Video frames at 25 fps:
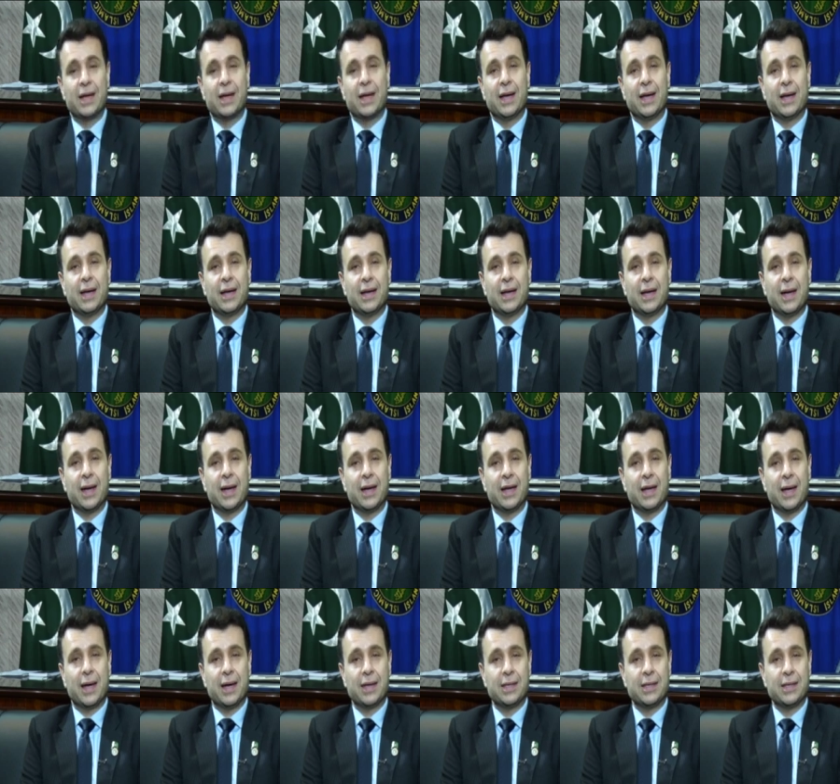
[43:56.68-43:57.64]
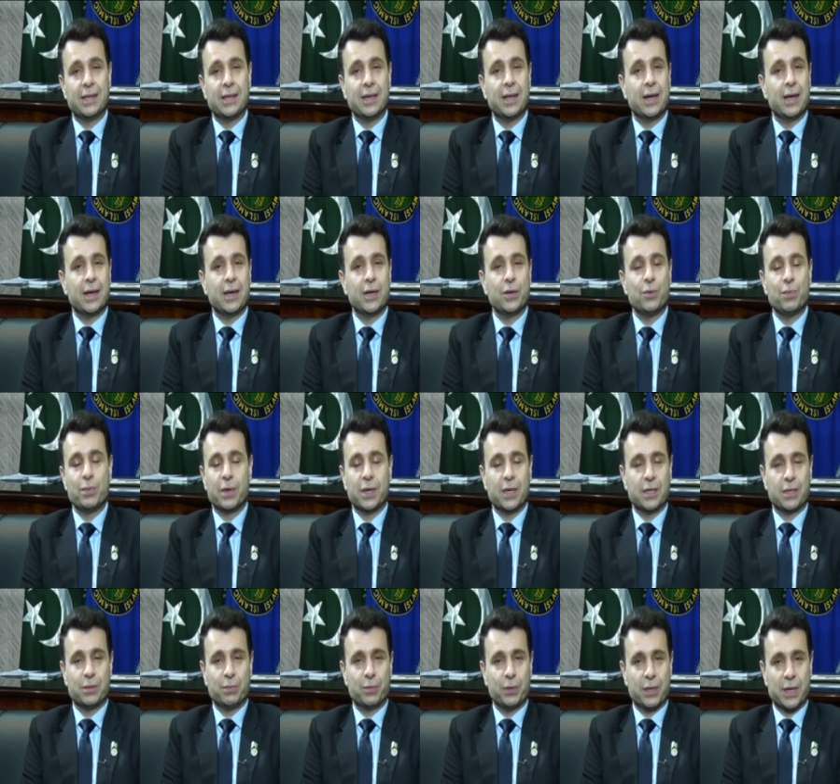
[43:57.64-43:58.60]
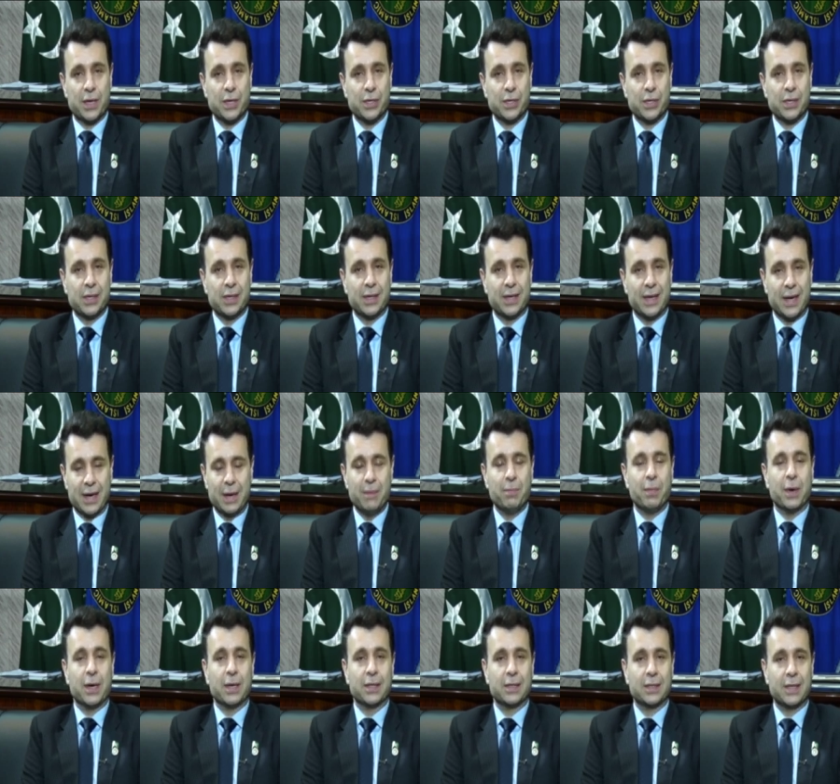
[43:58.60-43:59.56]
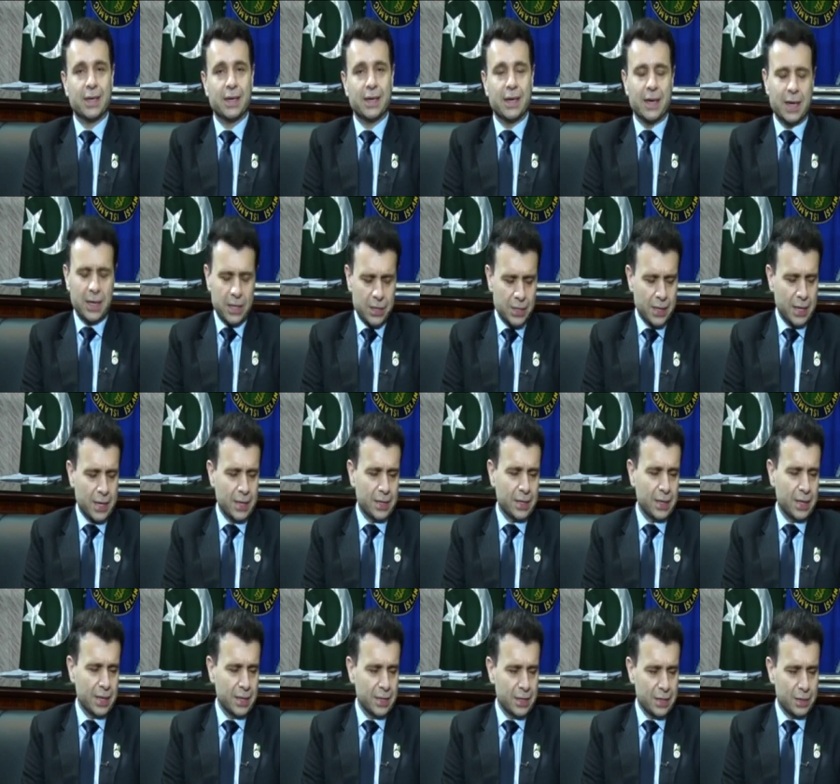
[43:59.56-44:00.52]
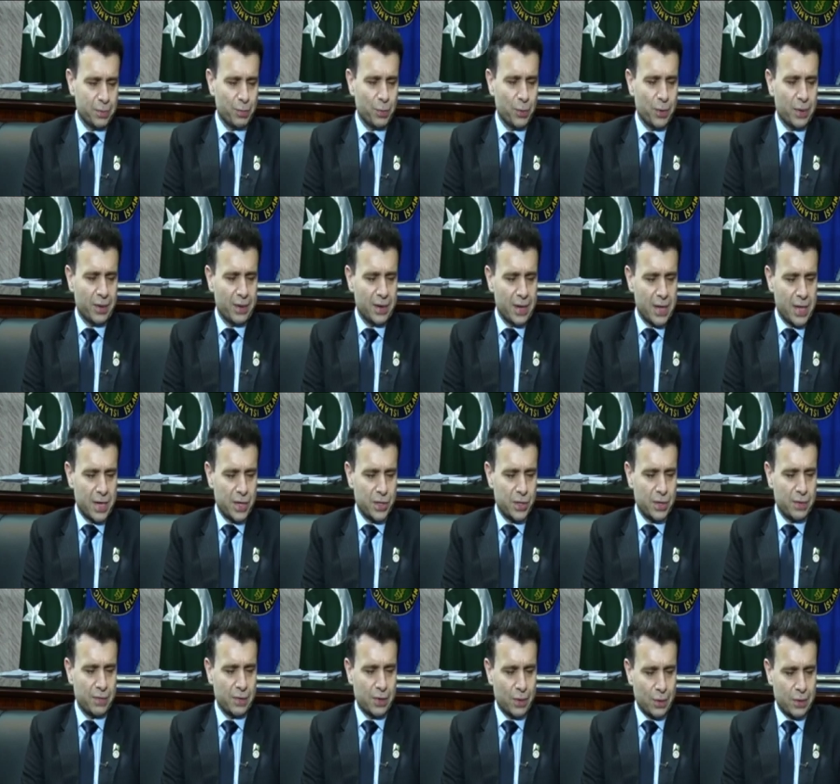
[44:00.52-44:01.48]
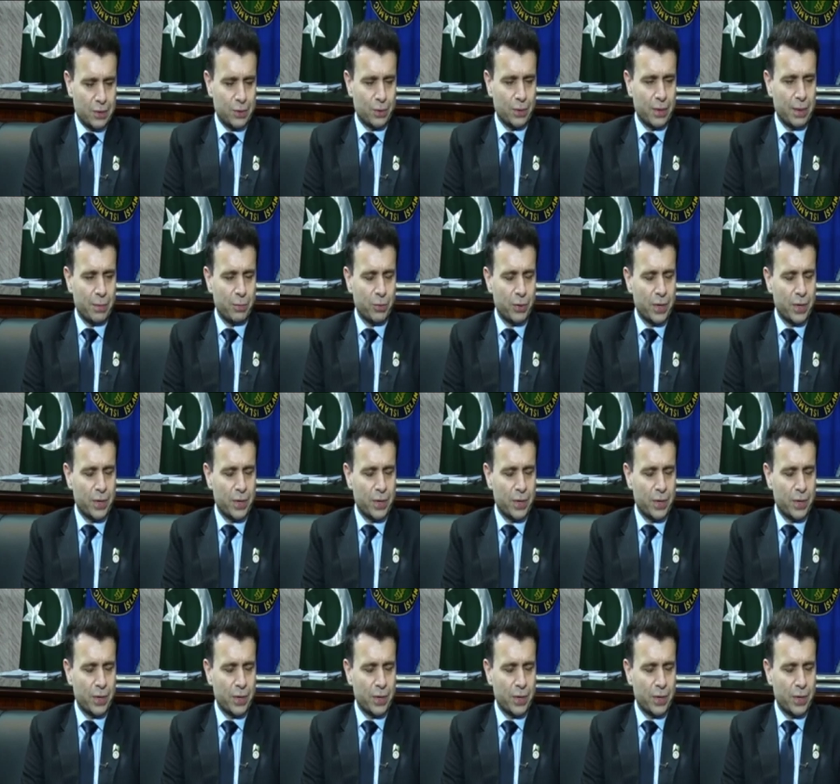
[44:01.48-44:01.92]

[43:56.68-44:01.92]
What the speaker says: I see a humongous potential in Pakistan. Inshallah ta'ala, this polarization will also come to